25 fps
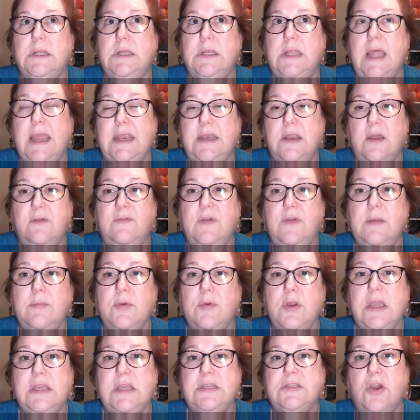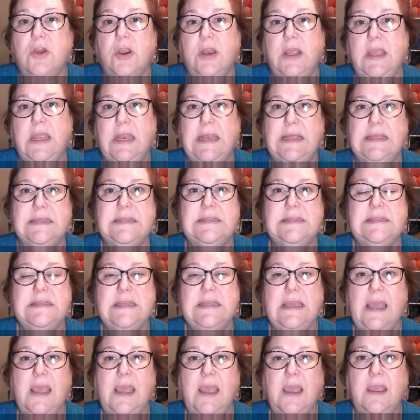Late November, he started getting
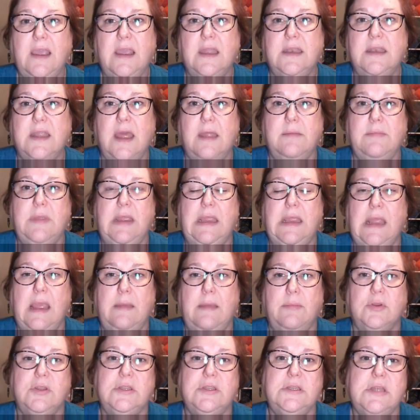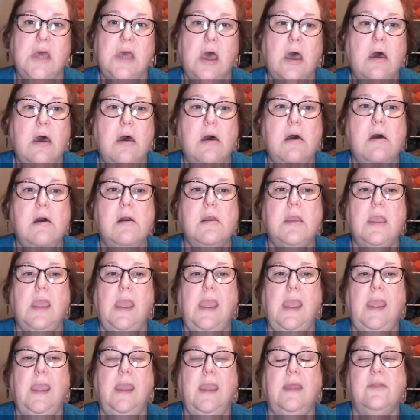sick and not being able to talk,
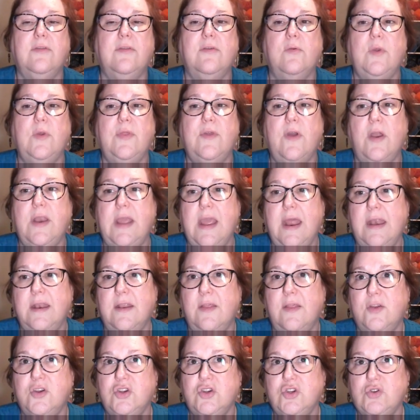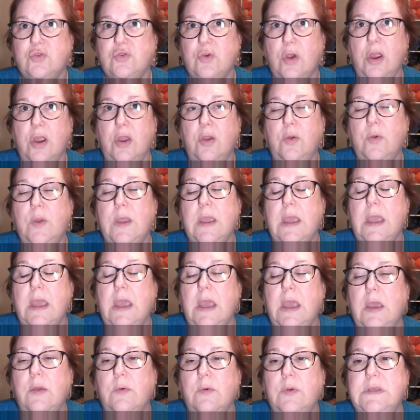and so we thought he had another stroke.
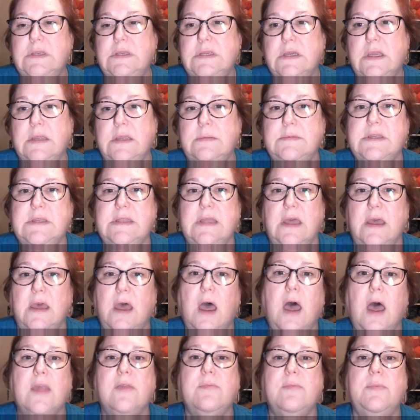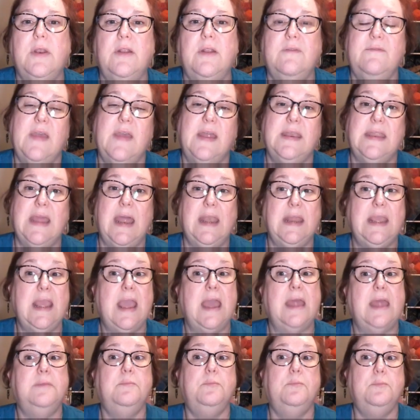We took him to the hospital and found out he
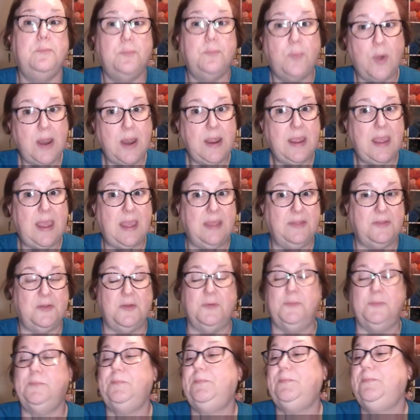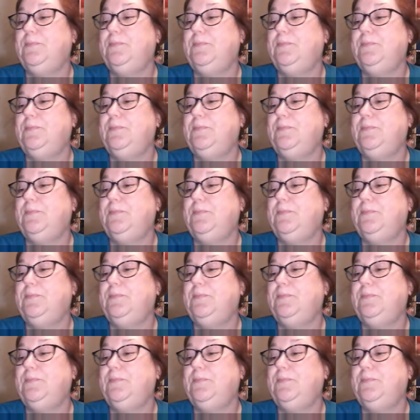had brain cancer.